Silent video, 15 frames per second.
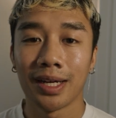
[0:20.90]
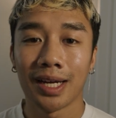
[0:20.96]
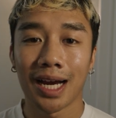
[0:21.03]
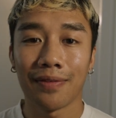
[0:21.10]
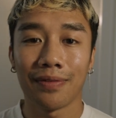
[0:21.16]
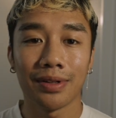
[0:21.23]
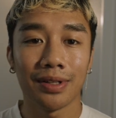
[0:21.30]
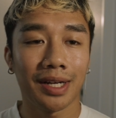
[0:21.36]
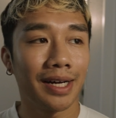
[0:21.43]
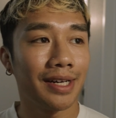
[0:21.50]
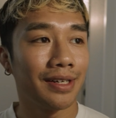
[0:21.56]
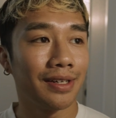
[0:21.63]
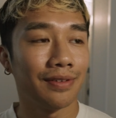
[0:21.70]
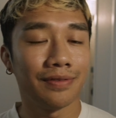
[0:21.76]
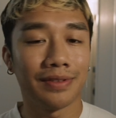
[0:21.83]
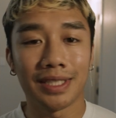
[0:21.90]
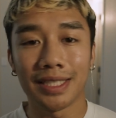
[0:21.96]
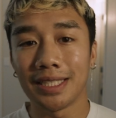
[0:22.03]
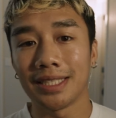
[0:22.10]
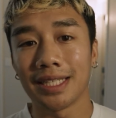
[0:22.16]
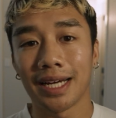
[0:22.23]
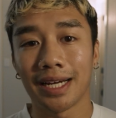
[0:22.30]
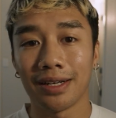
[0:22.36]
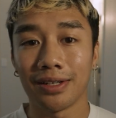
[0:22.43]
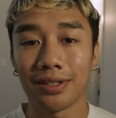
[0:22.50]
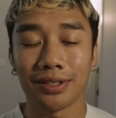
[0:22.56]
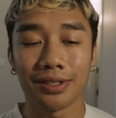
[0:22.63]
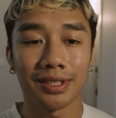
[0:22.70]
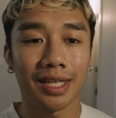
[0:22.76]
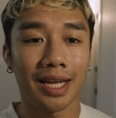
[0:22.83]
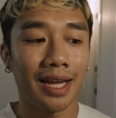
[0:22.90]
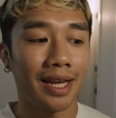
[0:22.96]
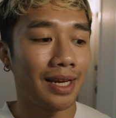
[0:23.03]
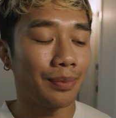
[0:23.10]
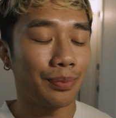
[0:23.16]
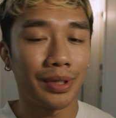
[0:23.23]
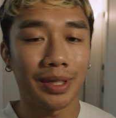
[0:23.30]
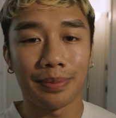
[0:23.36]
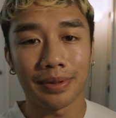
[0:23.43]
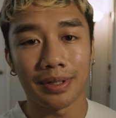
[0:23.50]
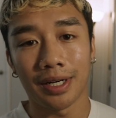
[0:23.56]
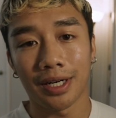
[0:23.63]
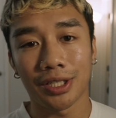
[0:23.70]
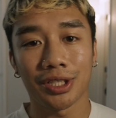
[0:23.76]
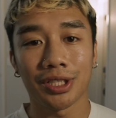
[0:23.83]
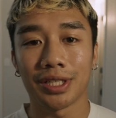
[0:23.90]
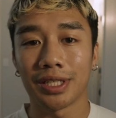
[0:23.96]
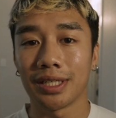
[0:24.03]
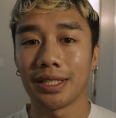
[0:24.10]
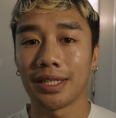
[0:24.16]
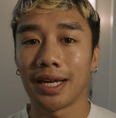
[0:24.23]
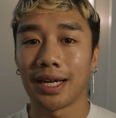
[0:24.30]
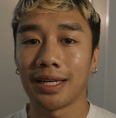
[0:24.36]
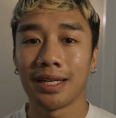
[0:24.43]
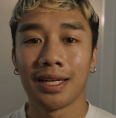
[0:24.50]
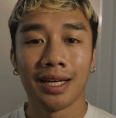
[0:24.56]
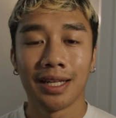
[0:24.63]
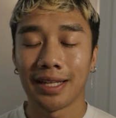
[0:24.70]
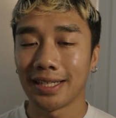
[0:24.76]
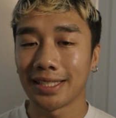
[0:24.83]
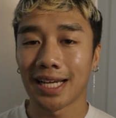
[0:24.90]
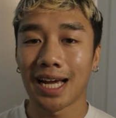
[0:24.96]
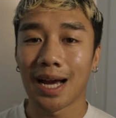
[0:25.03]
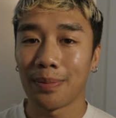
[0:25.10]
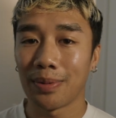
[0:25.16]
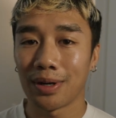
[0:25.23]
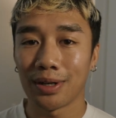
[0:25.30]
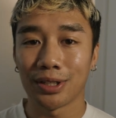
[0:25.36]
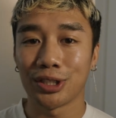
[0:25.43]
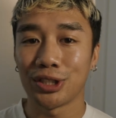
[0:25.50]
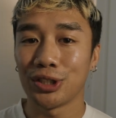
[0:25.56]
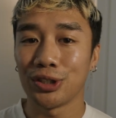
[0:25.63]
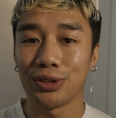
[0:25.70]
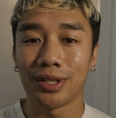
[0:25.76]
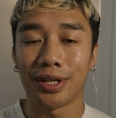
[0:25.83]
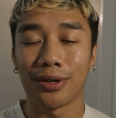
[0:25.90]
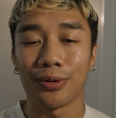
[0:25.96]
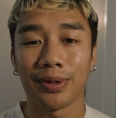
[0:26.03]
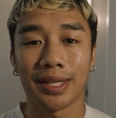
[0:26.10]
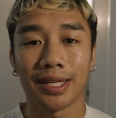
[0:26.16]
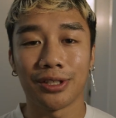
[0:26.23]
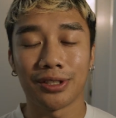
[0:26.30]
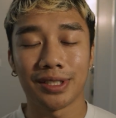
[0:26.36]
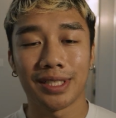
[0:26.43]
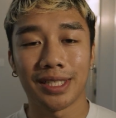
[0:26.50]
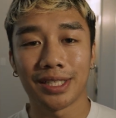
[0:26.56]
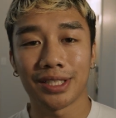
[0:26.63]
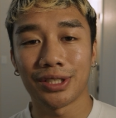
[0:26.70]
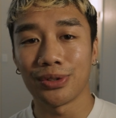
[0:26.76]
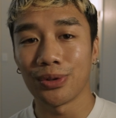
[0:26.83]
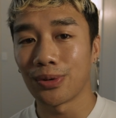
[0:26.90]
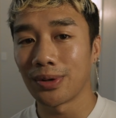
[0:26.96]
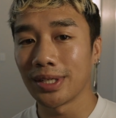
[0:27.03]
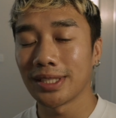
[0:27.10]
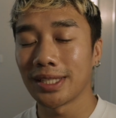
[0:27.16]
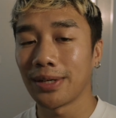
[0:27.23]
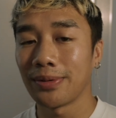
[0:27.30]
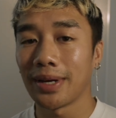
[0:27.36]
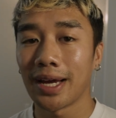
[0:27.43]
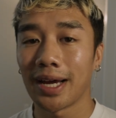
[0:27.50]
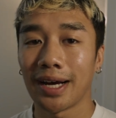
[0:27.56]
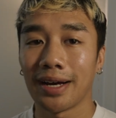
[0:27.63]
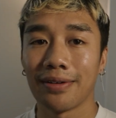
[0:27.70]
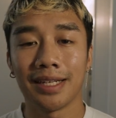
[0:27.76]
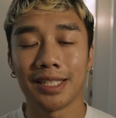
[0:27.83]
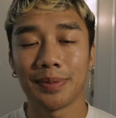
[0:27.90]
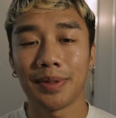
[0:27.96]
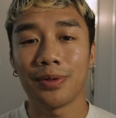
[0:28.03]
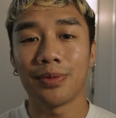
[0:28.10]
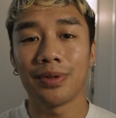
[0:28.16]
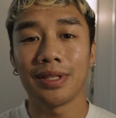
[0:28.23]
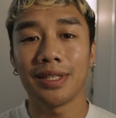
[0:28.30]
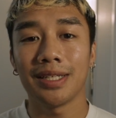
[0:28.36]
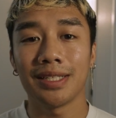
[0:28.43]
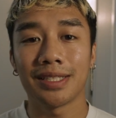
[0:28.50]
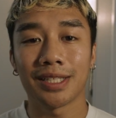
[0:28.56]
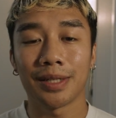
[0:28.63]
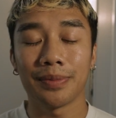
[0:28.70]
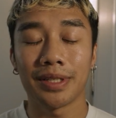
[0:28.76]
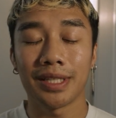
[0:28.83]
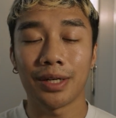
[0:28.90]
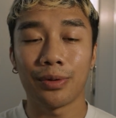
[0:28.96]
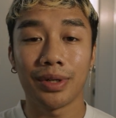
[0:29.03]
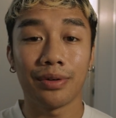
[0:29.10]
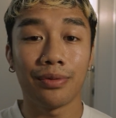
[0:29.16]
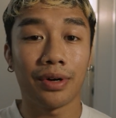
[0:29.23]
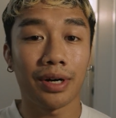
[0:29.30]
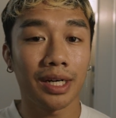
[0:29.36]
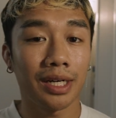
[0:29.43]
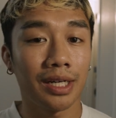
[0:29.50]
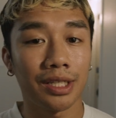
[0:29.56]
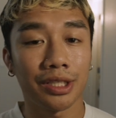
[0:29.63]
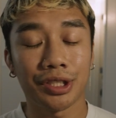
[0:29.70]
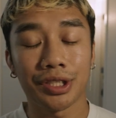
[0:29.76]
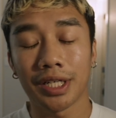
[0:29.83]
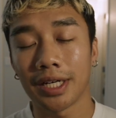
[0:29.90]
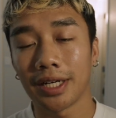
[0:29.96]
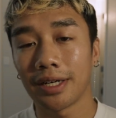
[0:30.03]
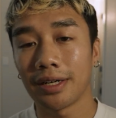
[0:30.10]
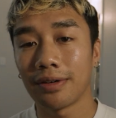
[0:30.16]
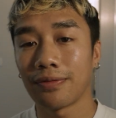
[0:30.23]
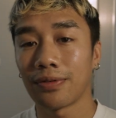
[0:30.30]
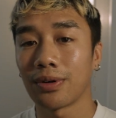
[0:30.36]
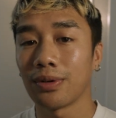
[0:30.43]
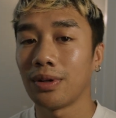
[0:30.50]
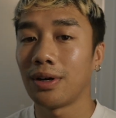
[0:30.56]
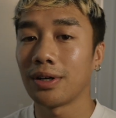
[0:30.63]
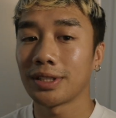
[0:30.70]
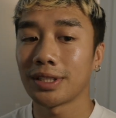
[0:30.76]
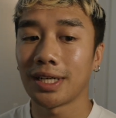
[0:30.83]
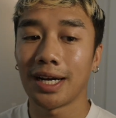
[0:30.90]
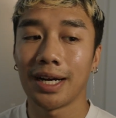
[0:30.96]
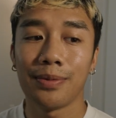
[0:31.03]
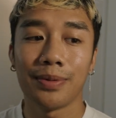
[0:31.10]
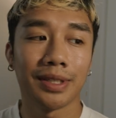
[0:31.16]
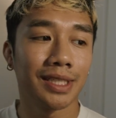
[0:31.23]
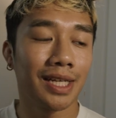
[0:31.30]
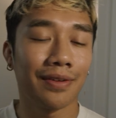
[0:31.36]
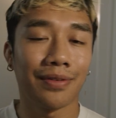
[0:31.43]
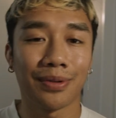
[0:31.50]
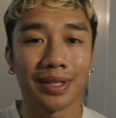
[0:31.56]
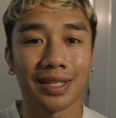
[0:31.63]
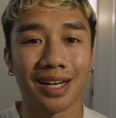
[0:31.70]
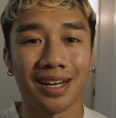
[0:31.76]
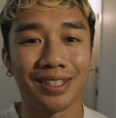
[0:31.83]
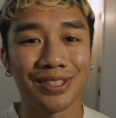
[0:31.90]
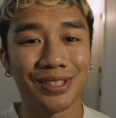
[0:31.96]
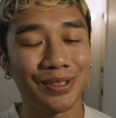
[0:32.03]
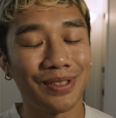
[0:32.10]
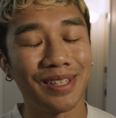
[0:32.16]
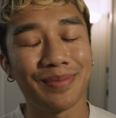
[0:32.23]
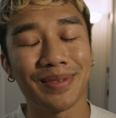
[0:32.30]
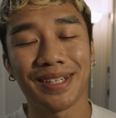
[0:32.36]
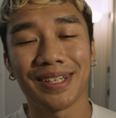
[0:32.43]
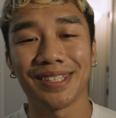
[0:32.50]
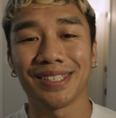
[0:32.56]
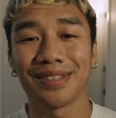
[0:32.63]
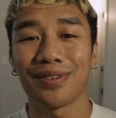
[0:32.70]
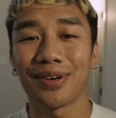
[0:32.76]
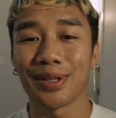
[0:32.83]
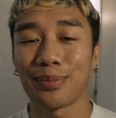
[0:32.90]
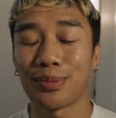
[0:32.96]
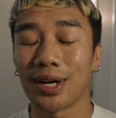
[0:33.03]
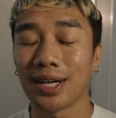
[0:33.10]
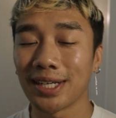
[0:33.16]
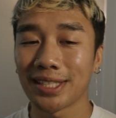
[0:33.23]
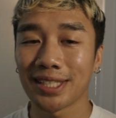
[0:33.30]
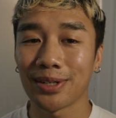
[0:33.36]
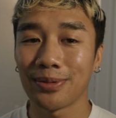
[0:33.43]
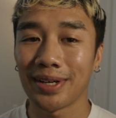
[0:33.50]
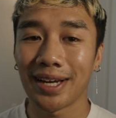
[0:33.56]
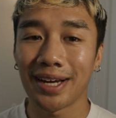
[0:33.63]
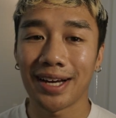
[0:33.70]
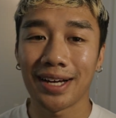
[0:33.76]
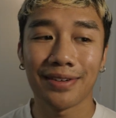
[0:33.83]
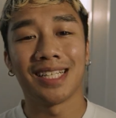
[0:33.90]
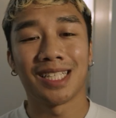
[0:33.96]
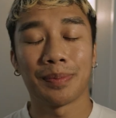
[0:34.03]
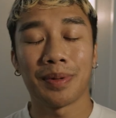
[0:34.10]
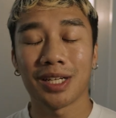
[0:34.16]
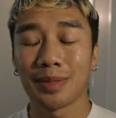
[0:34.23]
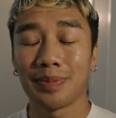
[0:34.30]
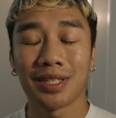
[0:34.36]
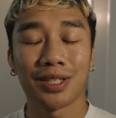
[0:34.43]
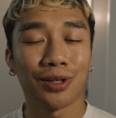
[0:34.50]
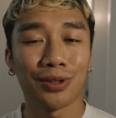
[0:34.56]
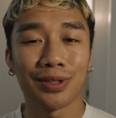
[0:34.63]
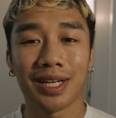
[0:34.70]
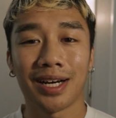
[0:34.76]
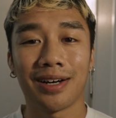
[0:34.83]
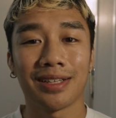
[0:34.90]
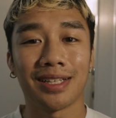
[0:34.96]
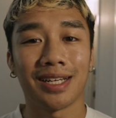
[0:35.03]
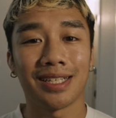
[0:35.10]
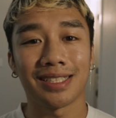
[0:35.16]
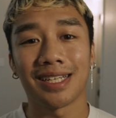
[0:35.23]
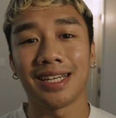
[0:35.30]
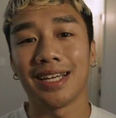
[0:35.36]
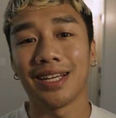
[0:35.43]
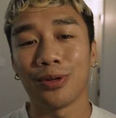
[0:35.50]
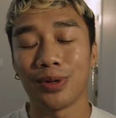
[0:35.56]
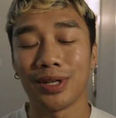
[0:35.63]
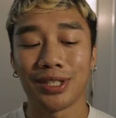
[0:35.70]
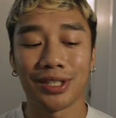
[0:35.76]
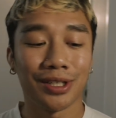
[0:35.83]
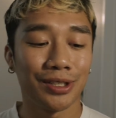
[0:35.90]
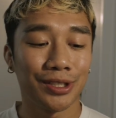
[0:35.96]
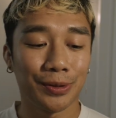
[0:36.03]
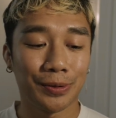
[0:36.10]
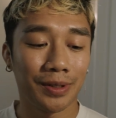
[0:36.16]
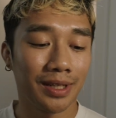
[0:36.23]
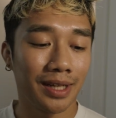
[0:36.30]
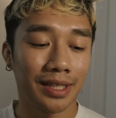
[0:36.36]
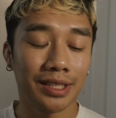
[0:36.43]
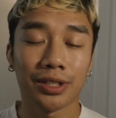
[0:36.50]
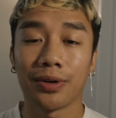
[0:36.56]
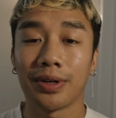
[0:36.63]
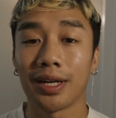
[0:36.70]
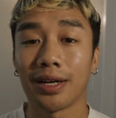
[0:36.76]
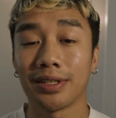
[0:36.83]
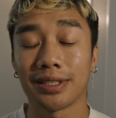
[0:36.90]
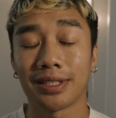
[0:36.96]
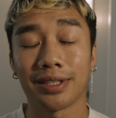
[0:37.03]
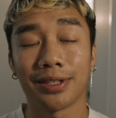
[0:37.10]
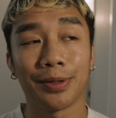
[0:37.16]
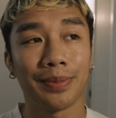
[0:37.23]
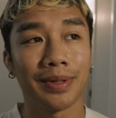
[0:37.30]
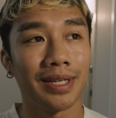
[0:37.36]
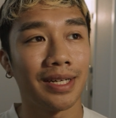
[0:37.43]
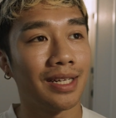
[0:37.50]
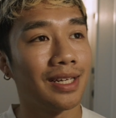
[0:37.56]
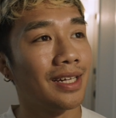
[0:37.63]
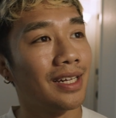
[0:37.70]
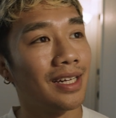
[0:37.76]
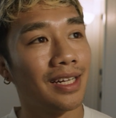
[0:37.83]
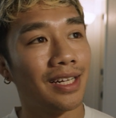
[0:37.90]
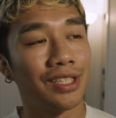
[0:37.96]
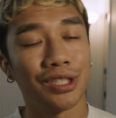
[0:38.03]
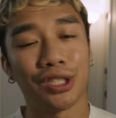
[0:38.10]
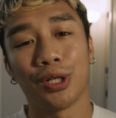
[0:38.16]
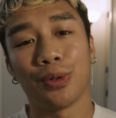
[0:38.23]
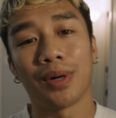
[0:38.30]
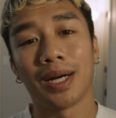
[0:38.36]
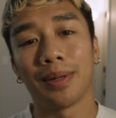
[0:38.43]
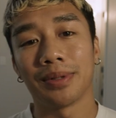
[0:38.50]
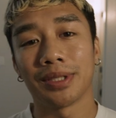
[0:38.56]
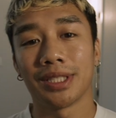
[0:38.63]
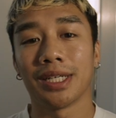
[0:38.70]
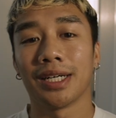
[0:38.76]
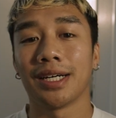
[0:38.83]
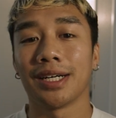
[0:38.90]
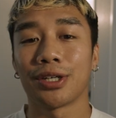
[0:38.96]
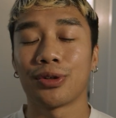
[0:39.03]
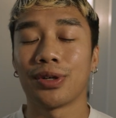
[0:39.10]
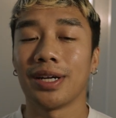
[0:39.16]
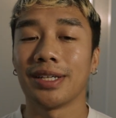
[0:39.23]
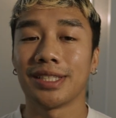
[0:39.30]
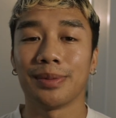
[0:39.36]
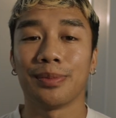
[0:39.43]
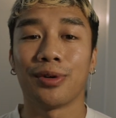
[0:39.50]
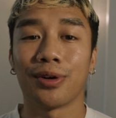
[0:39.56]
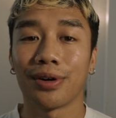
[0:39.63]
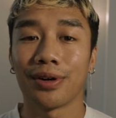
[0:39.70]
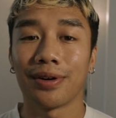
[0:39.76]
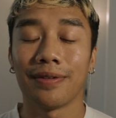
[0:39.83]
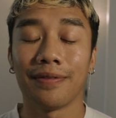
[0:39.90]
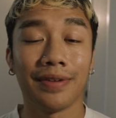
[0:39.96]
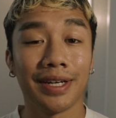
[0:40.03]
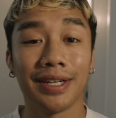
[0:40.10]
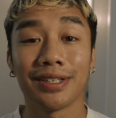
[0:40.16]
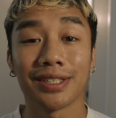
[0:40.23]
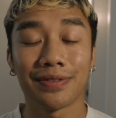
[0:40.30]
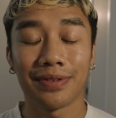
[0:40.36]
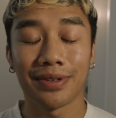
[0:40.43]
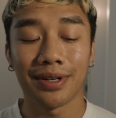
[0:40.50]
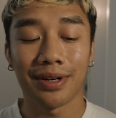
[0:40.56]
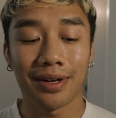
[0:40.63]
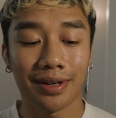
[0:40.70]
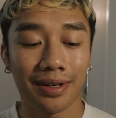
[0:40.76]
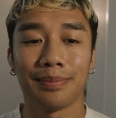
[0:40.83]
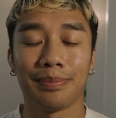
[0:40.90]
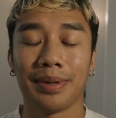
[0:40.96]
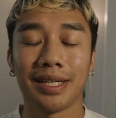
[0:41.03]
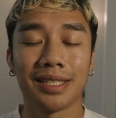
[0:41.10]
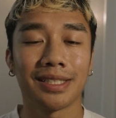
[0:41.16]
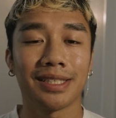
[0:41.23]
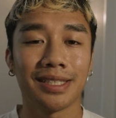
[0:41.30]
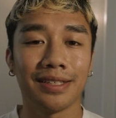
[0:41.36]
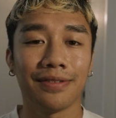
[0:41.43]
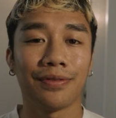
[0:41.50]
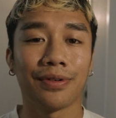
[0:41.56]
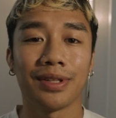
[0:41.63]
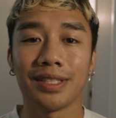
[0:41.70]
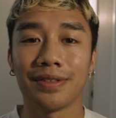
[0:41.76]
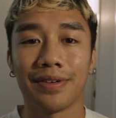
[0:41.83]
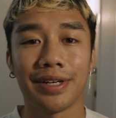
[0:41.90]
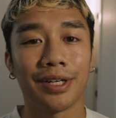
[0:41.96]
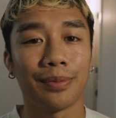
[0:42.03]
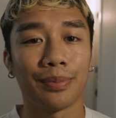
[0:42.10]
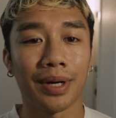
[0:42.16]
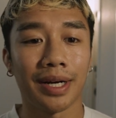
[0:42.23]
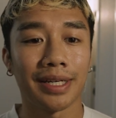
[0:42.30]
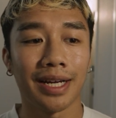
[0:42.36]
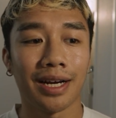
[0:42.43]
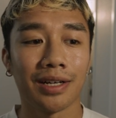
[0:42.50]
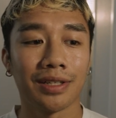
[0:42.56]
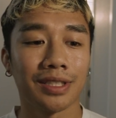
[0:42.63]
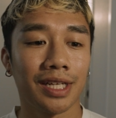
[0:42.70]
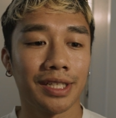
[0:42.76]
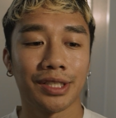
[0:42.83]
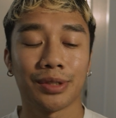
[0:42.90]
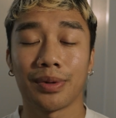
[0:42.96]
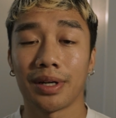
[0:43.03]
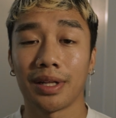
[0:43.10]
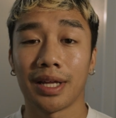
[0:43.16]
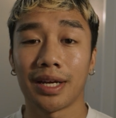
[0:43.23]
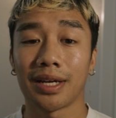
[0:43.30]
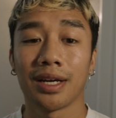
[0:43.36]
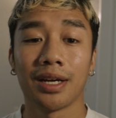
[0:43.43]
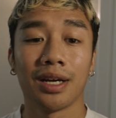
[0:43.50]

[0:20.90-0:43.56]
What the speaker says: have a lot of details and pre-production and things that happen on the shoot that are really interesting stories that we have. It's been really something that we wanted to share for a long time. We just haven't really gotten to it because of all the projects that we have. It's about to be cold out, then it's gonna hit winter, so we're like slowing down just a little bit. So we're able to create some more videos for y'all. Basically, for these video breakdowns, I just wanna